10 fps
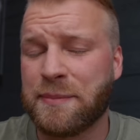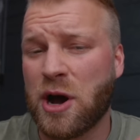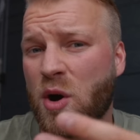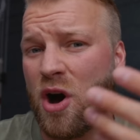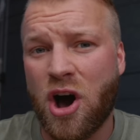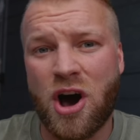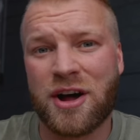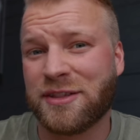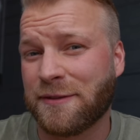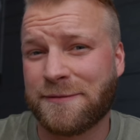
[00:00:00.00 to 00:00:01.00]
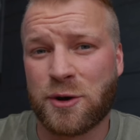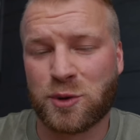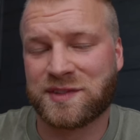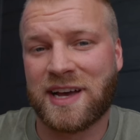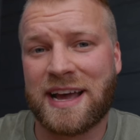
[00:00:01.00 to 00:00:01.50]
about on the
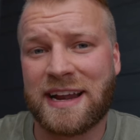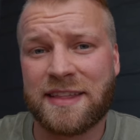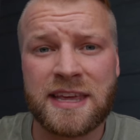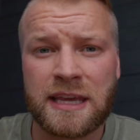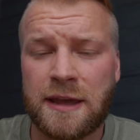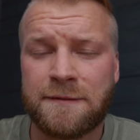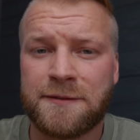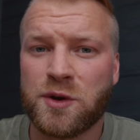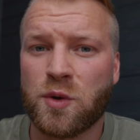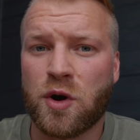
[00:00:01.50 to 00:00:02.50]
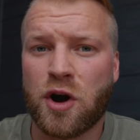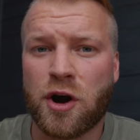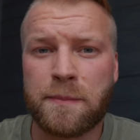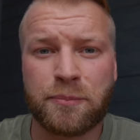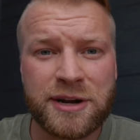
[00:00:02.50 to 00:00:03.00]
photo side. I think if you
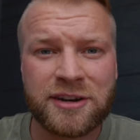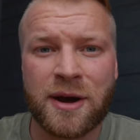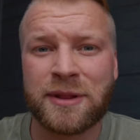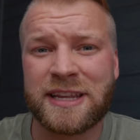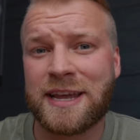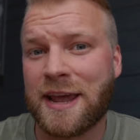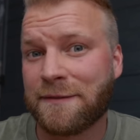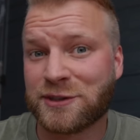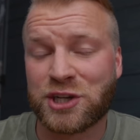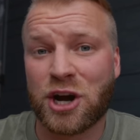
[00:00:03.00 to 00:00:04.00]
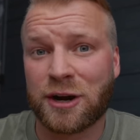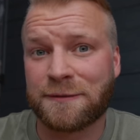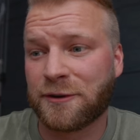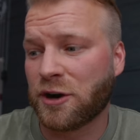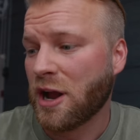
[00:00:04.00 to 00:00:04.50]
are predominantly a
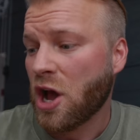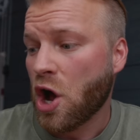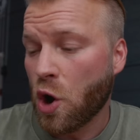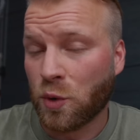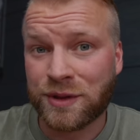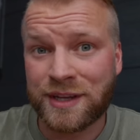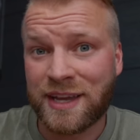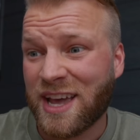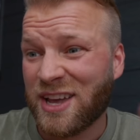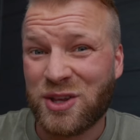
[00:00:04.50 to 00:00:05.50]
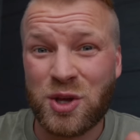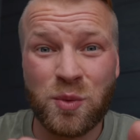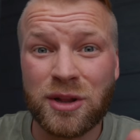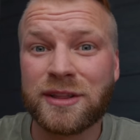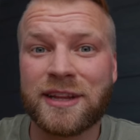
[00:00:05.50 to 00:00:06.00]
photographer only, you
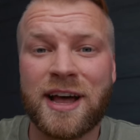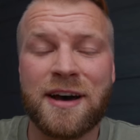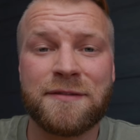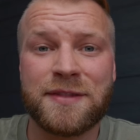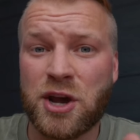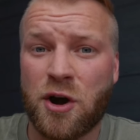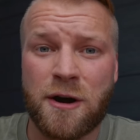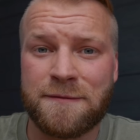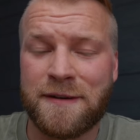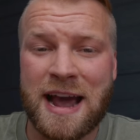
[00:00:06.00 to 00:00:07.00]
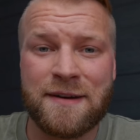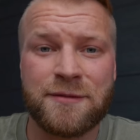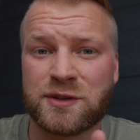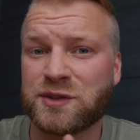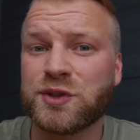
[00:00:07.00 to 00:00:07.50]
will love the R5.
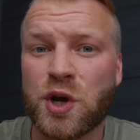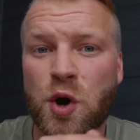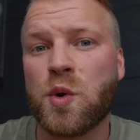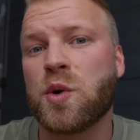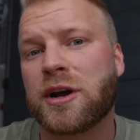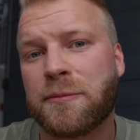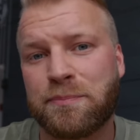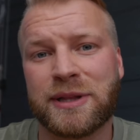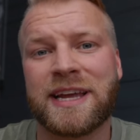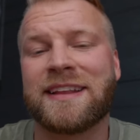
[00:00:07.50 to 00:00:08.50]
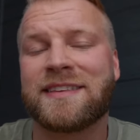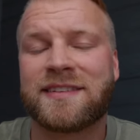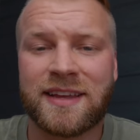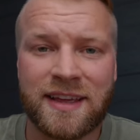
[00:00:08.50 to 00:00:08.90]
There's no complaints